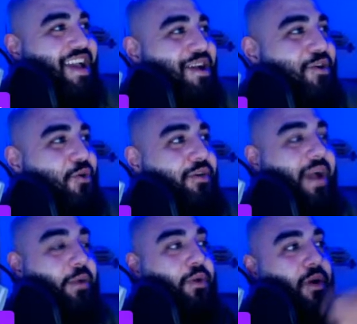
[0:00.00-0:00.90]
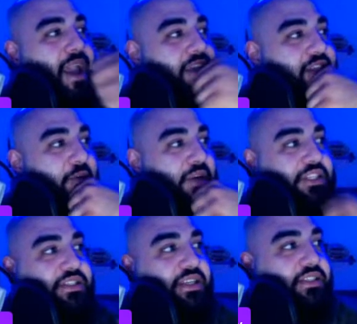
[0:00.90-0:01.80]
Quarterback, we go Anthony
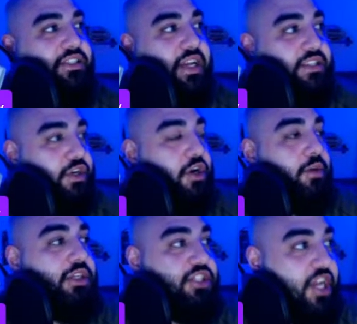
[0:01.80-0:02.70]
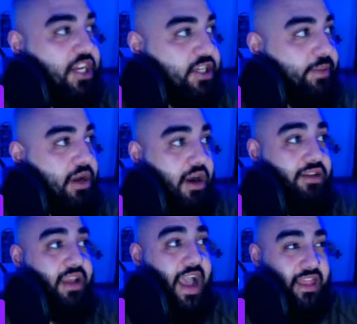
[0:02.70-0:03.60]
Richardson, Justin Herbert, JJ
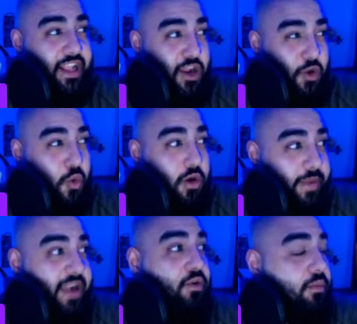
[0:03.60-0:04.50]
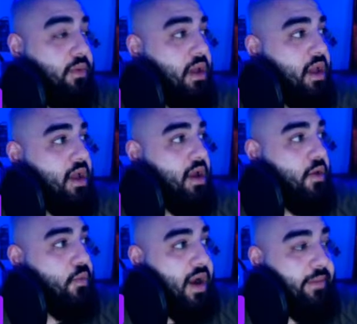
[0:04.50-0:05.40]
McCarthy. I like our quarterback room.
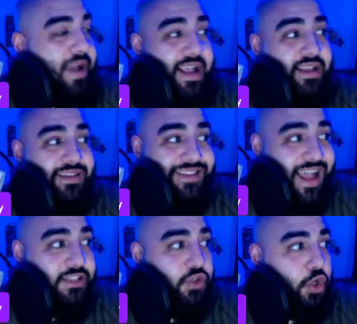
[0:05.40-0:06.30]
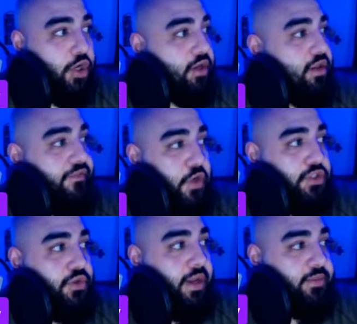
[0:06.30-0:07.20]
Running back, not so good. The first
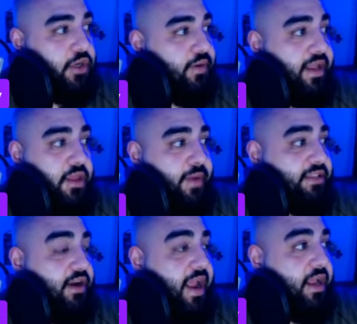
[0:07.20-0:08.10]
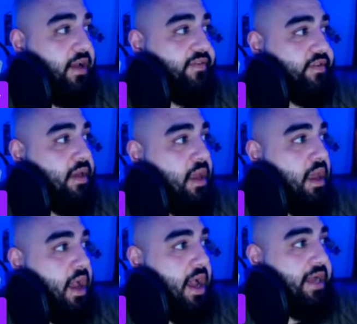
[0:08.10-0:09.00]
two names are great. The rest are handcuffs.
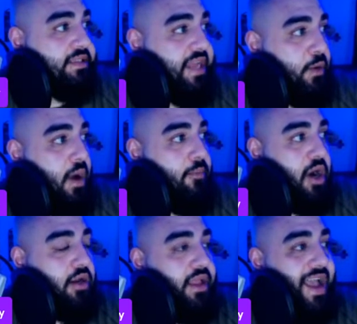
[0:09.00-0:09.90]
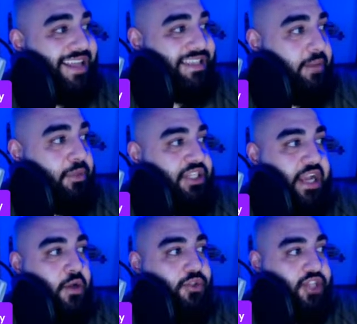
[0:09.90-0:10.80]
Saquon Barkley, Isaiah
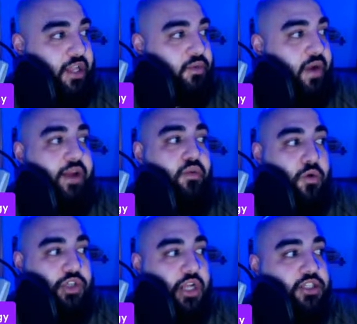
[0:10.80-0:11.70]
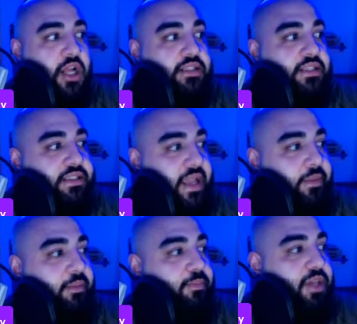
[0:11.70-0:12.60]
Pacheco, Jalen Wright, Roshan Johnson,
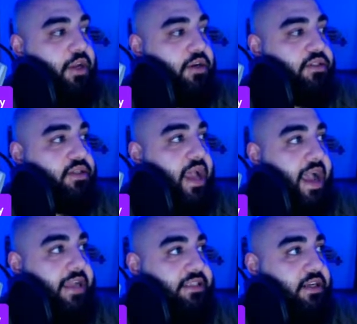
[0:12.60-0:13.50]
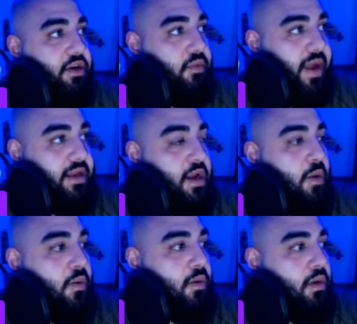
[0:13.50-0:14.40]
Dameon Pierce, Isaac
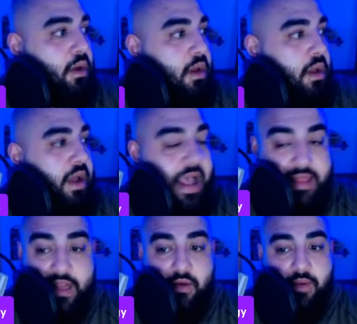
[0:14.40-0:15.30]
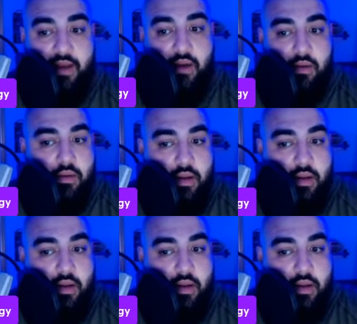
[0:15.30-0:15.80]
Guerendo. I like Guerendo.